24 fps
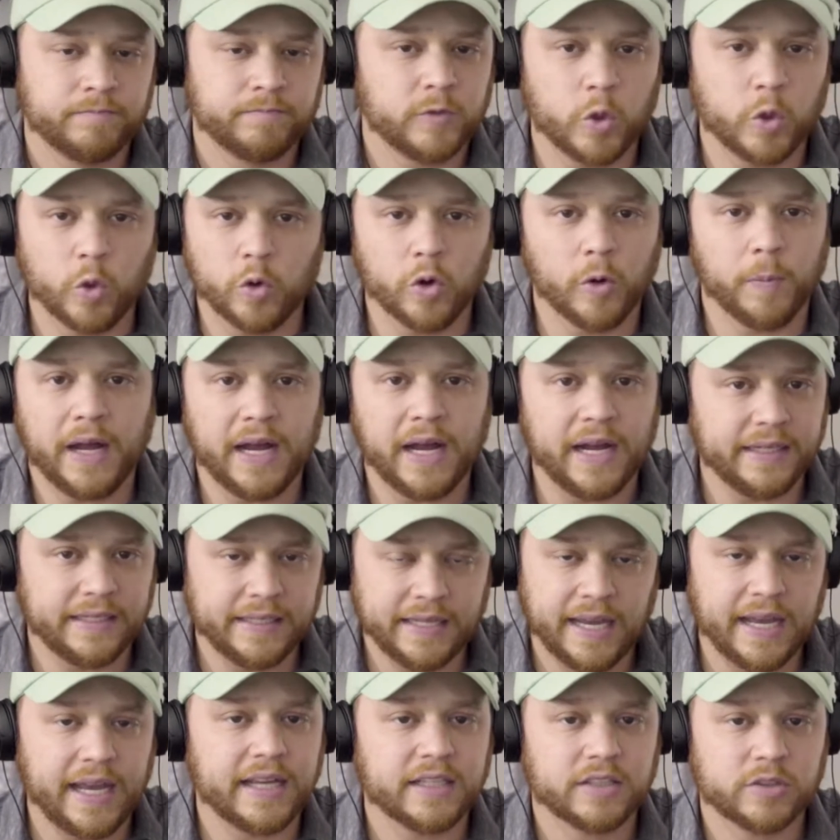Google
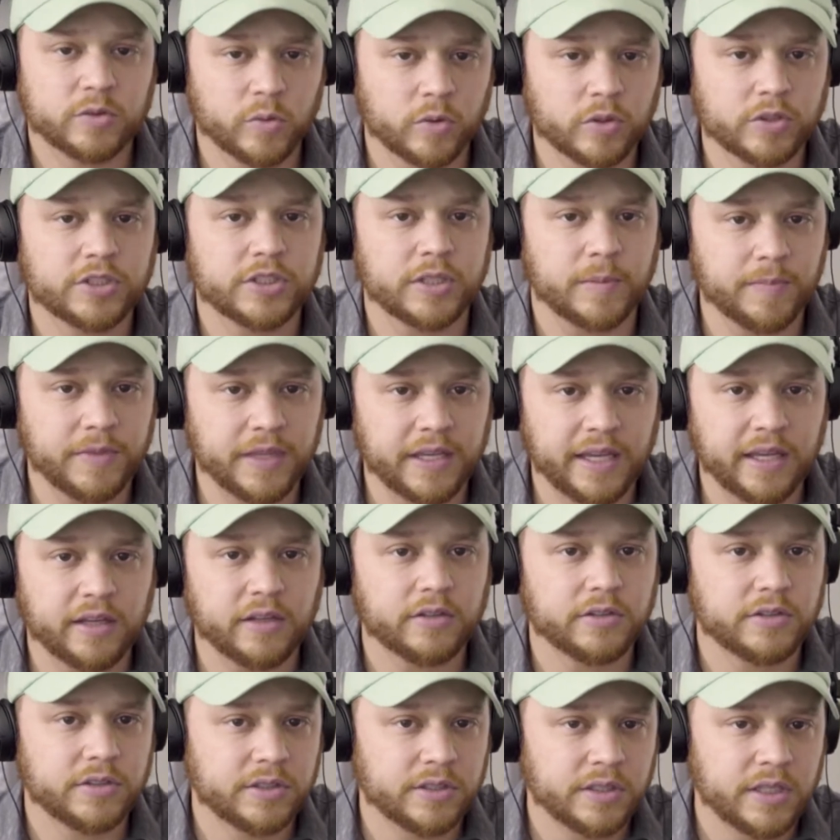Podcast or something
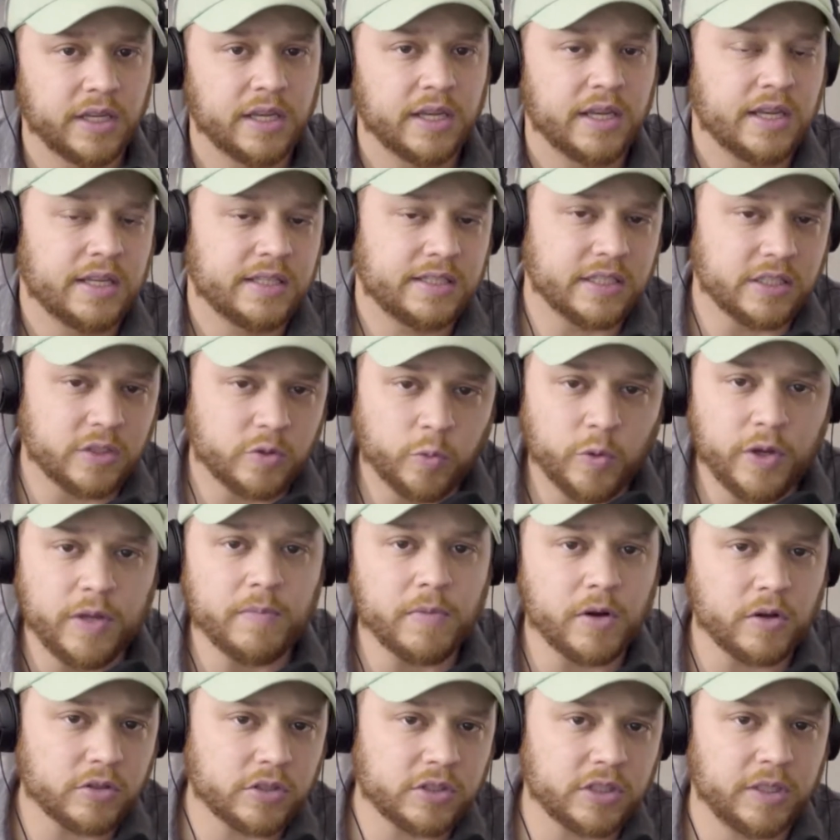else. Since we
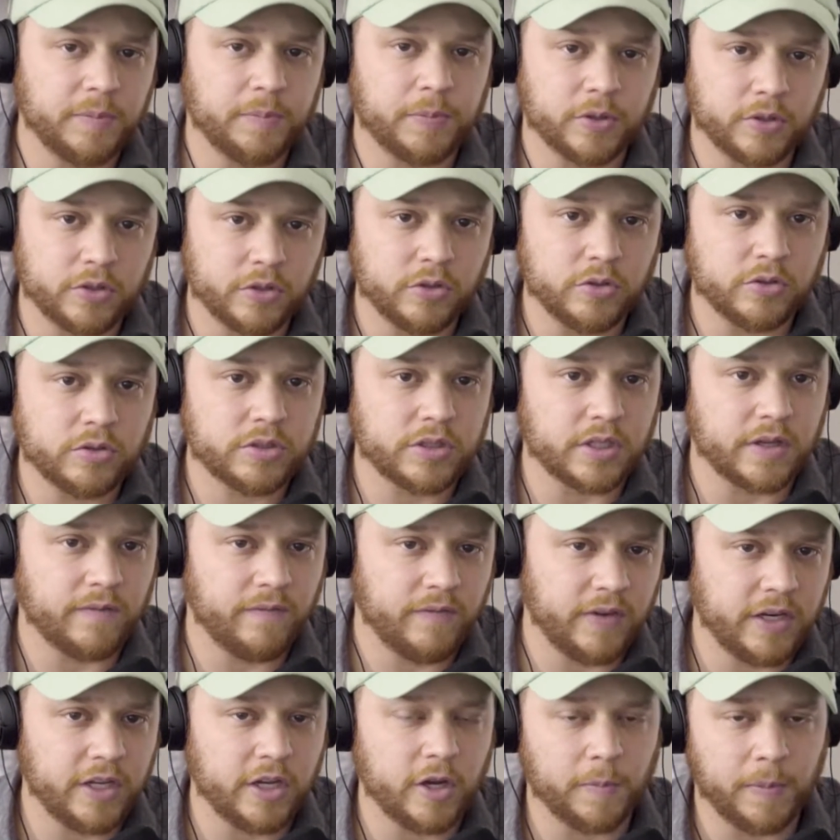mostly produce
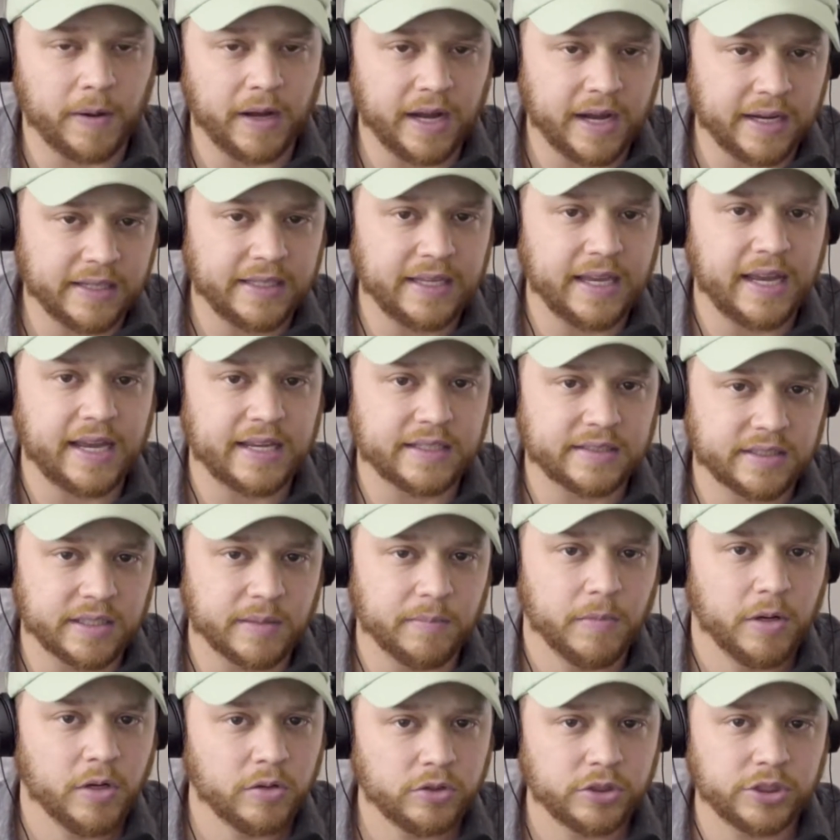video podcasts at
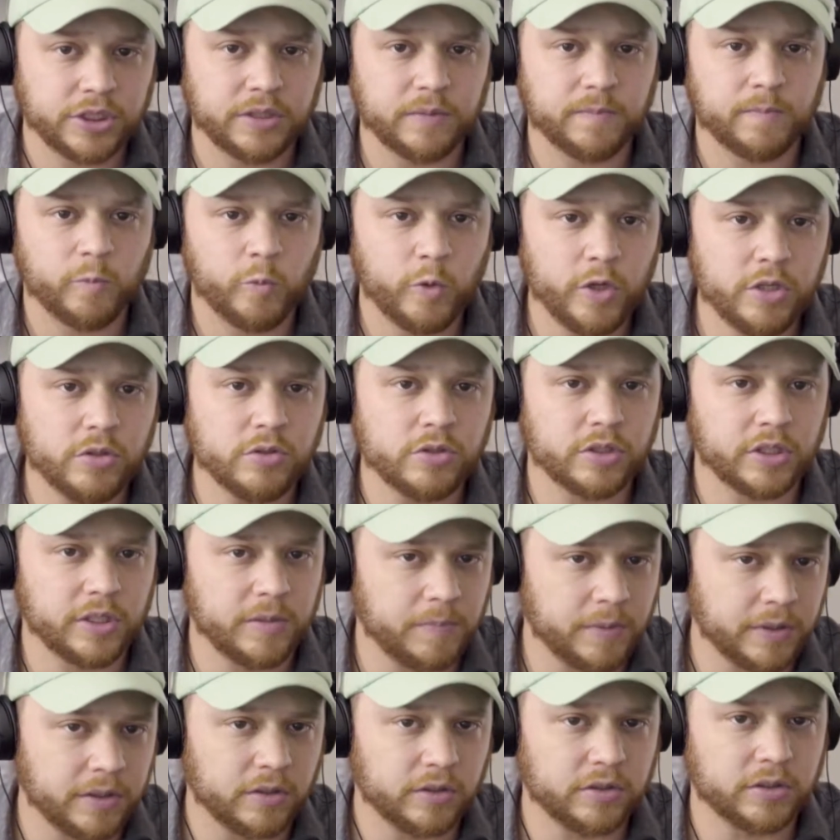Motion, we usually
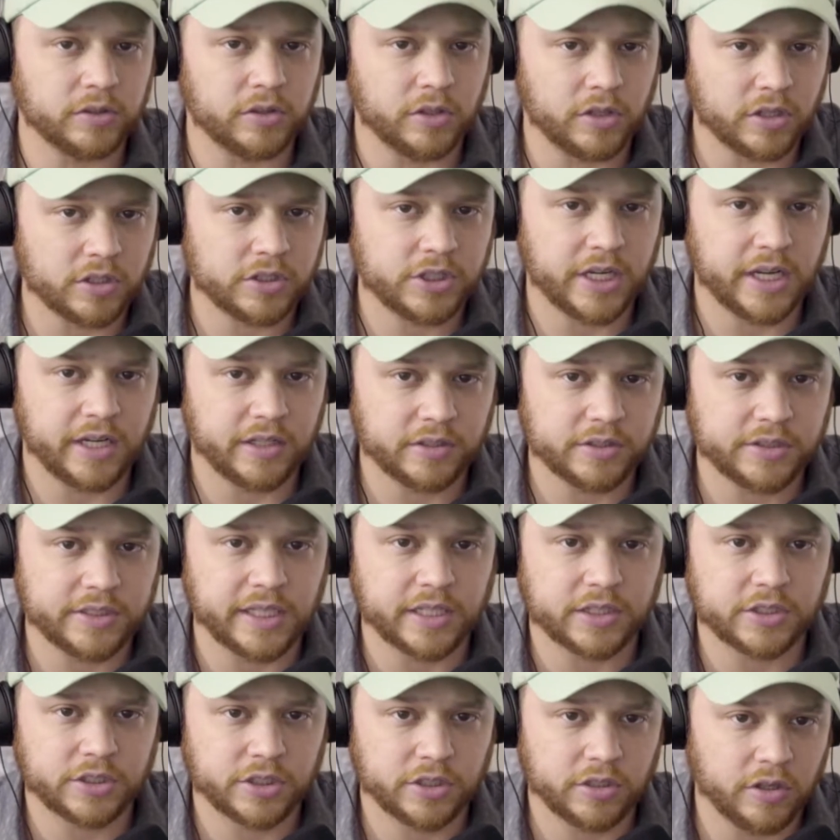build a large header
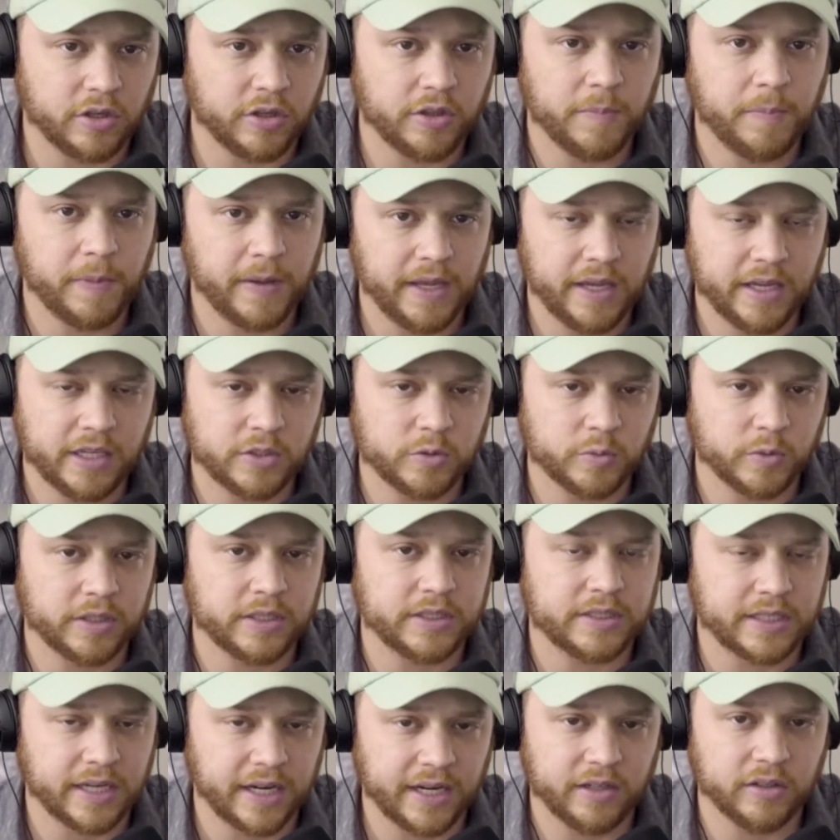section on the page with the
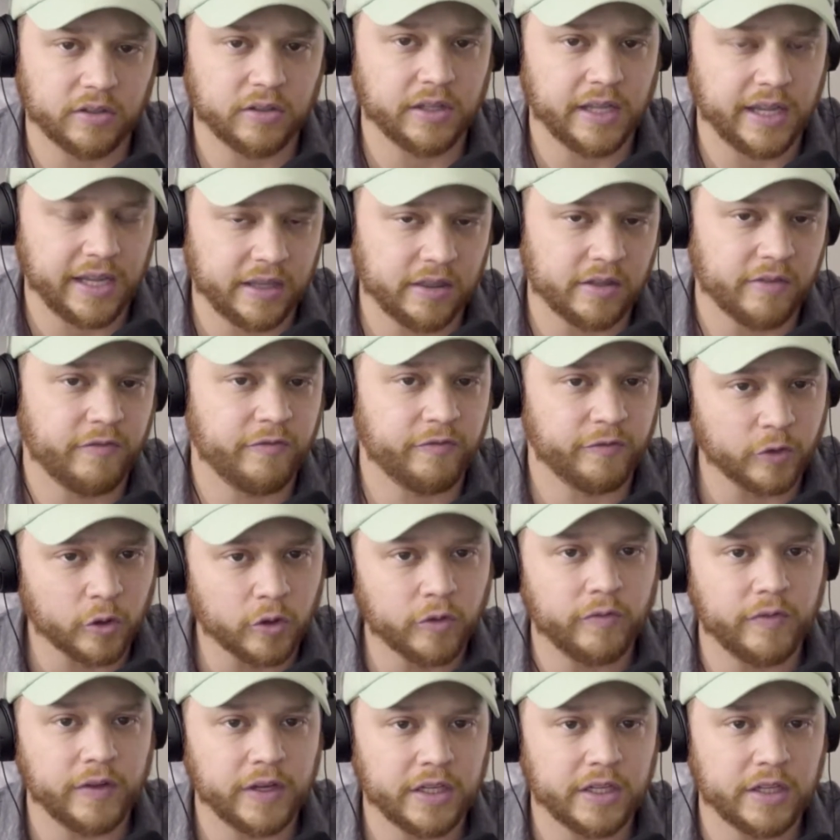title and the full
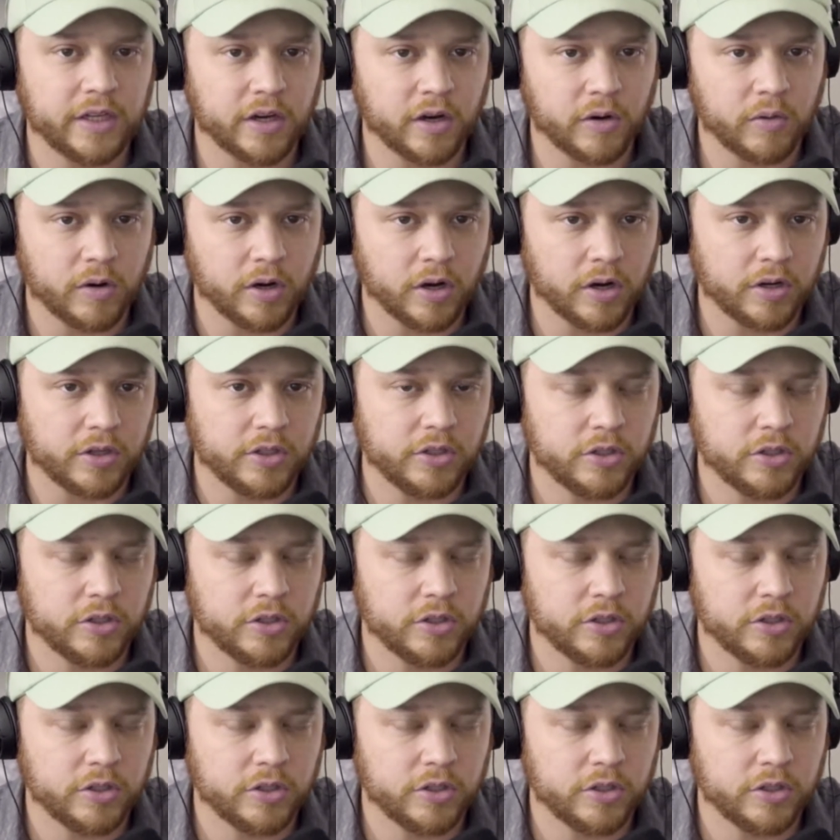video on